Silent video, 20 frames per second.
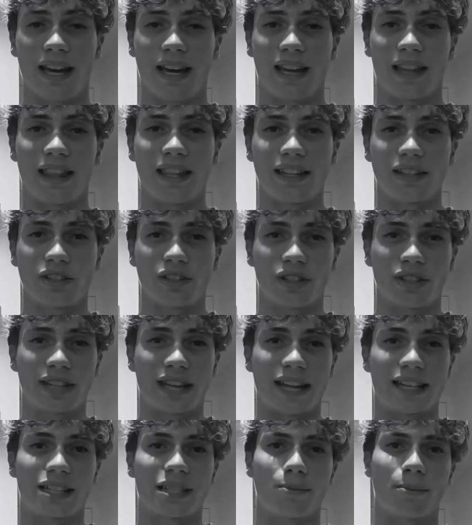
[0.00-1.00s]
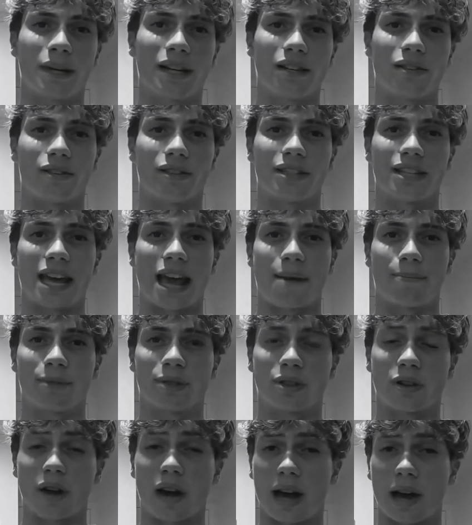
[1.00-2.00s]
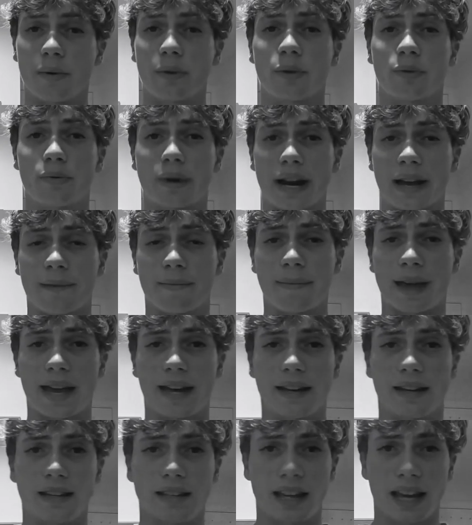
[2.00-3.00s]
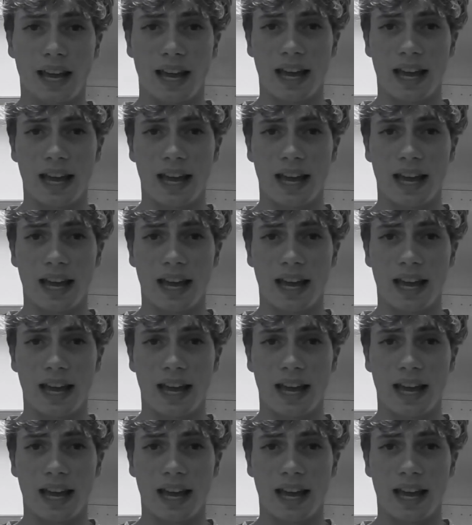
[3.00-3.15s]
This just has speed on tap, so I would recommend